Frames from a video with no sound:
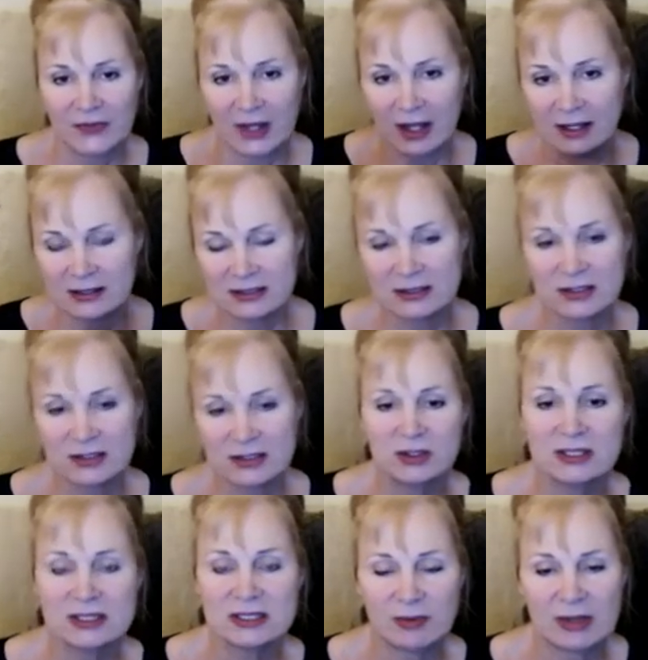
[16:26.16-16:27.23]
And as soon
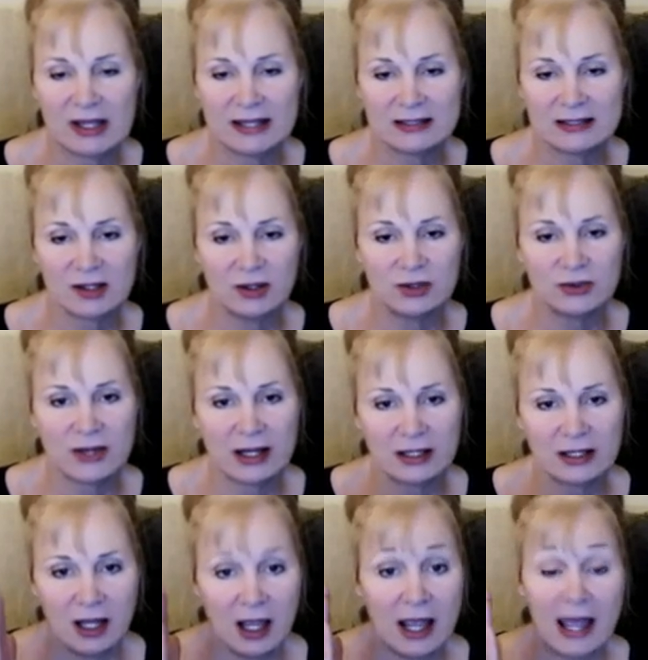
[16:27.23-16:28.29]
as the planets go direct,
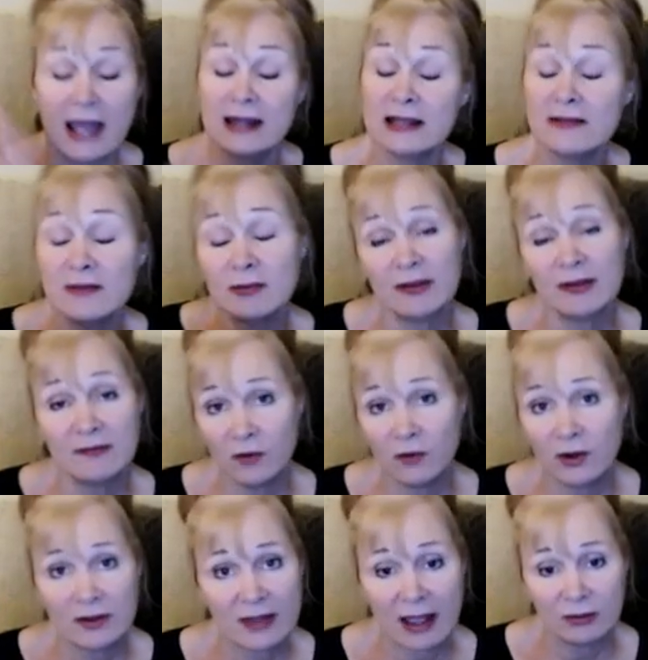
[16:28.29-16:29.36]
and even
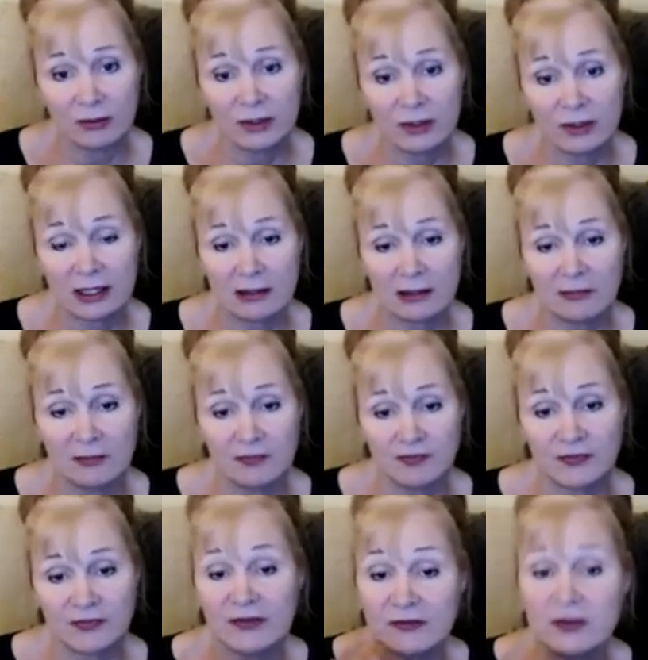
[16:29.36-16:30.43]
before that, really,
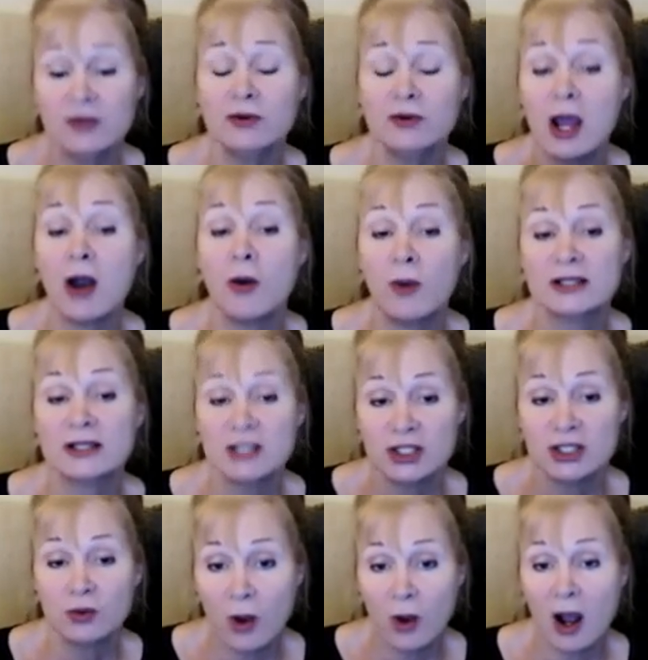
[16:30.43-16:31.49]
if you know what
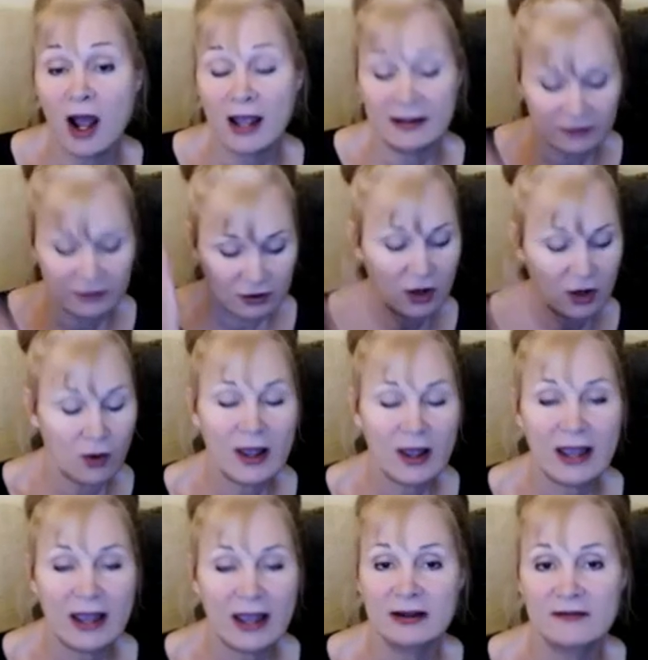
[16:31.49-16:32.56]
you want, if you know what
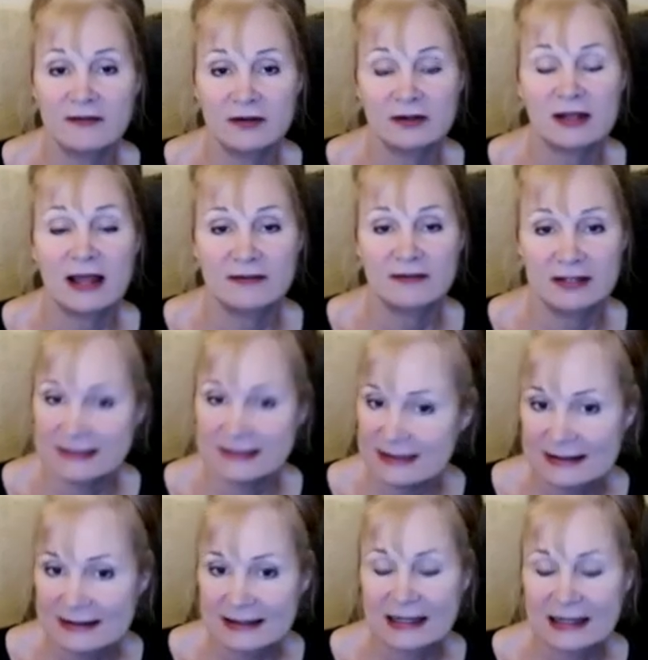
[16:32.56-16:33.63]
area of your life needs
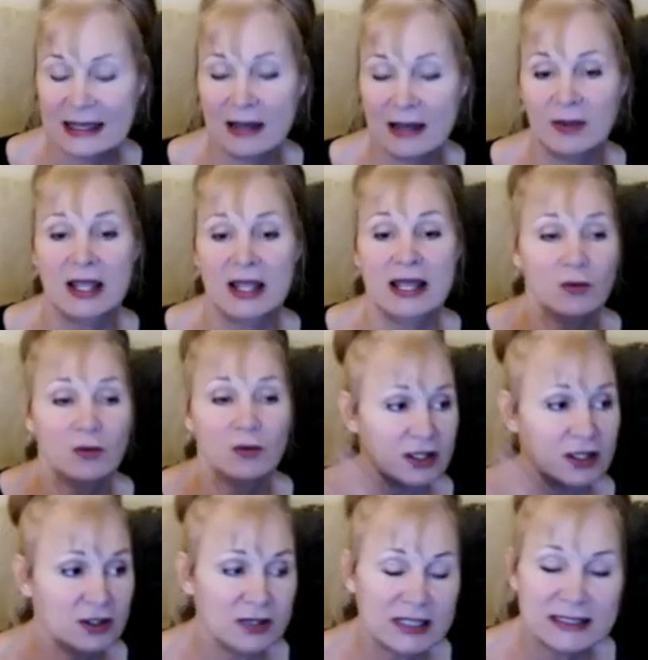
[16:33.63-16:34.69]
cleaning up, what
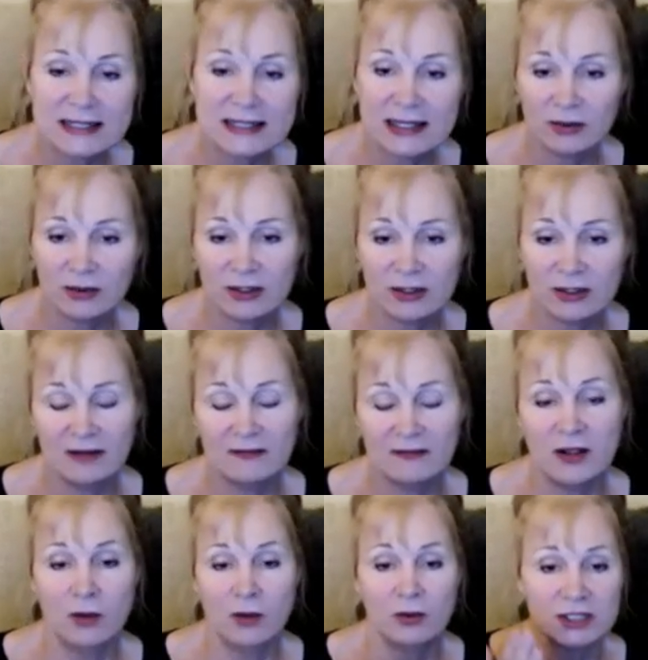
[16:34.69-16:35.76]
you need to get rid of,
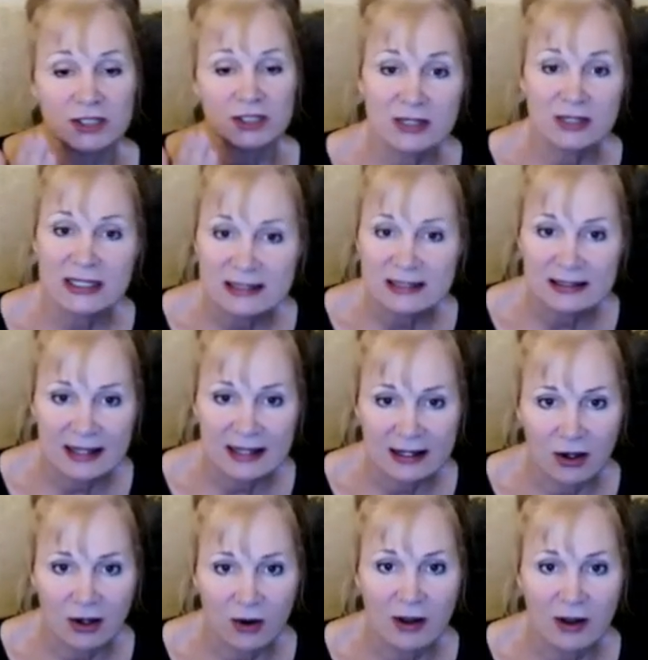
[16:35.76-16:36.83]
what you need to let
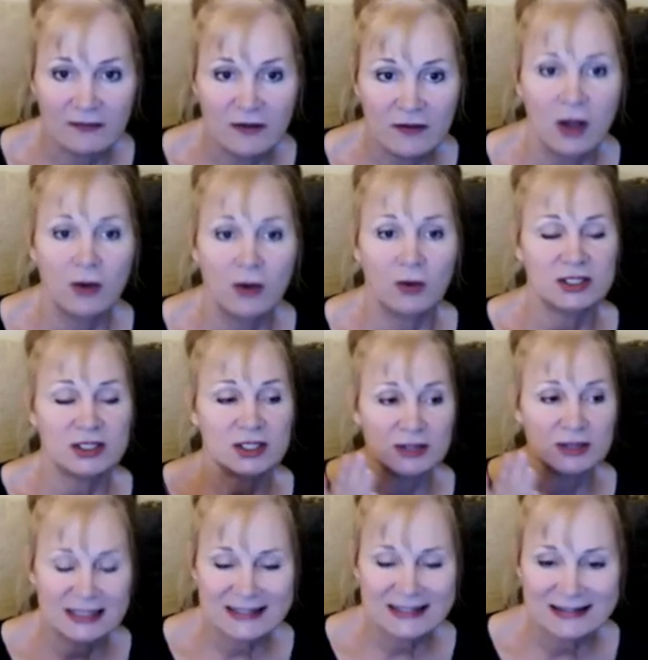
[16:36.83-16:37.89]
go of, what you
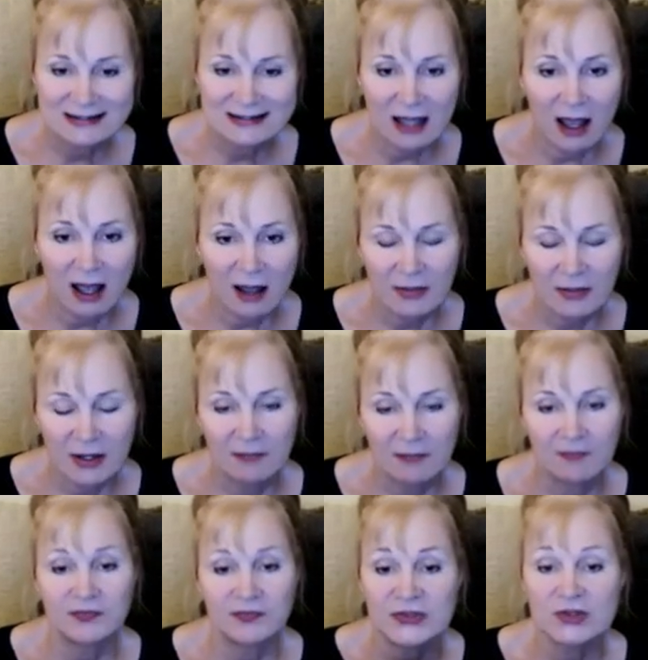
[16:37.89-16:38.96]
need to stop,
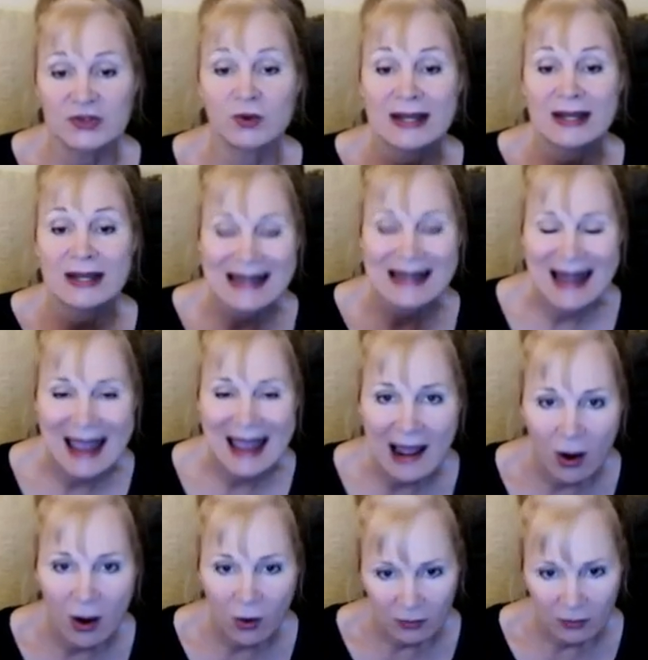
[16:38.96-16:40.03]
do it
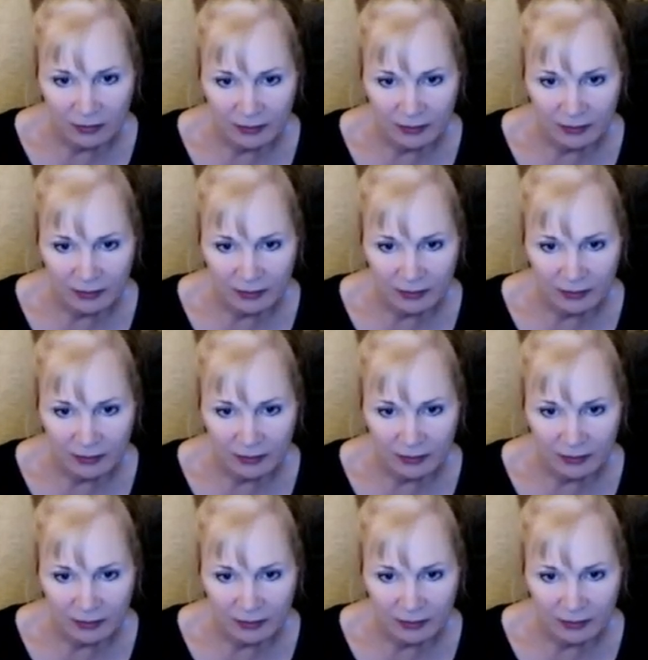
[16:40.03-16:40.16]
now